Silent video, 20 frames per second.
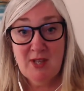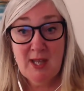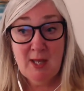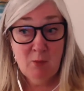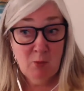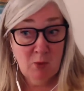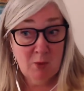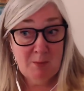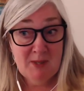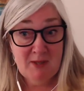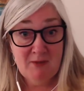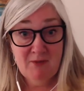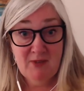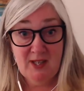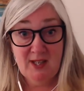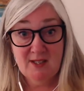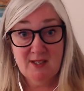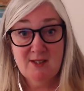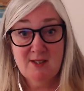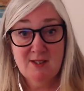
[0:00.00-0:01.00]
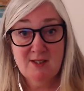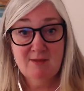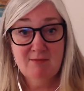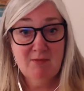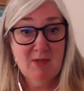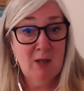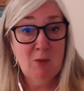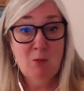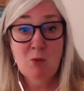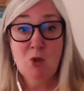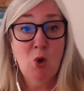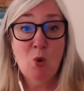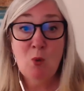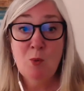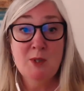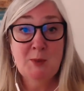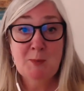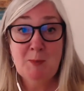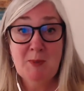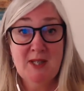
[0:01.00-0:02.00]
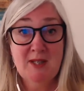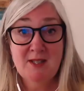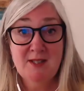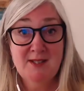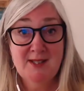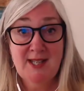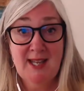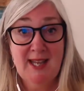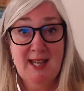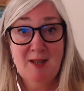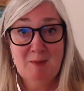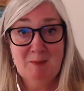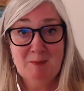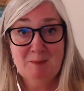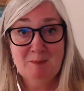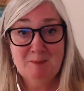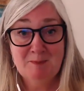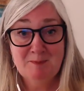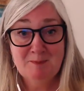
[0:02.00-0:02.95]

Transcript: it would be fixed. It would always be the same.